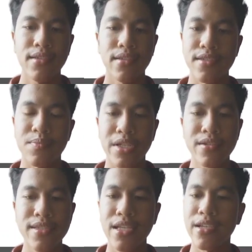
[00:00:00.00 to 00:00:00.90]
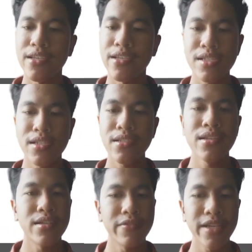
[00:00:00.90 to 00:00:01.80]
It is because their interaction
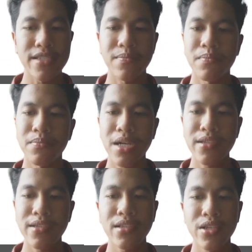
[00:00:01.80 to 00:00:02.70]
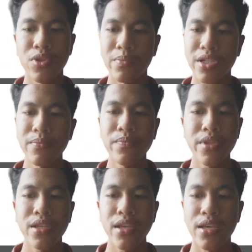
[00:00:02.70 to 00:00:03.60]
affects market equilibrium
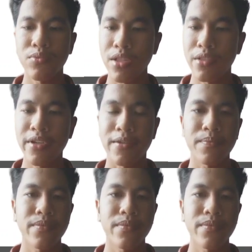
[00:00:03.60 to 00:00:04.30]
and welfare.